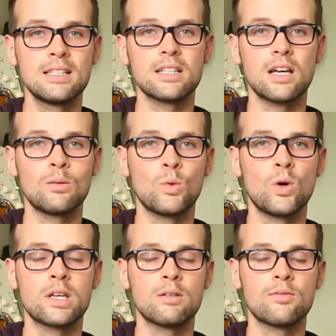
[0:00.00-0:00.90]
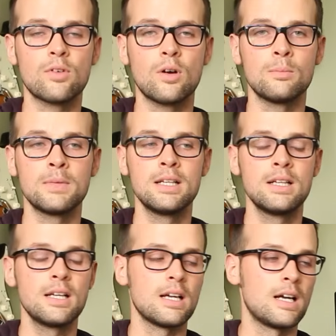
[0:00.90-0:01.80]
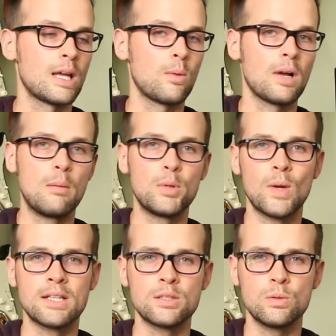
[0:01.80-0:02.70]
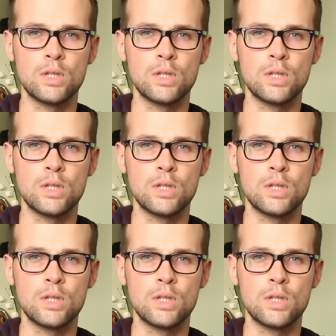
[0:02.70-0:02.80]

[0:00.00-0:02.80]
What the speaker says: that I am working from, and that will help you as you